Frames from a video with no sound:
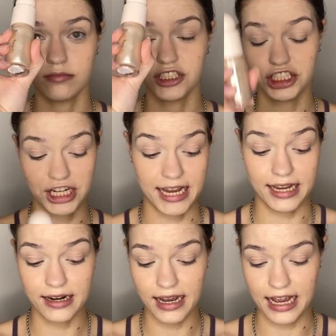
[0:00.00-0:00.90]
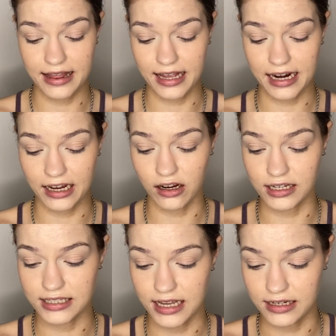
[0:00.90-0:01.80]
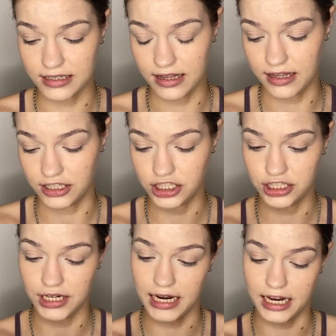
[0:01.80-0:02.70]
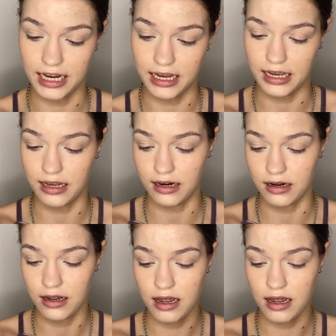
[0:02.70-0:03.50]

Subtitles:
shade. And then I got sent the shade